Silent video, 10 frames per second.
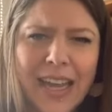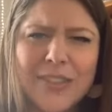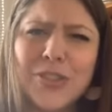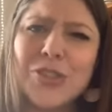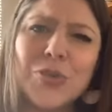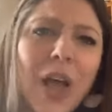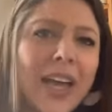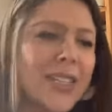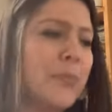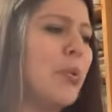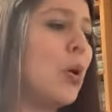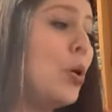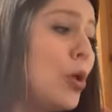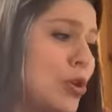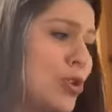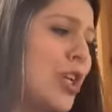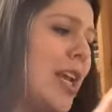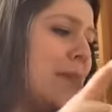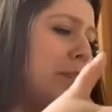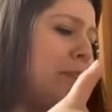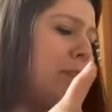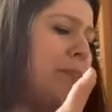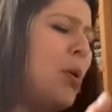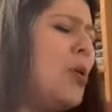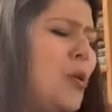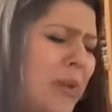And to try to push and pull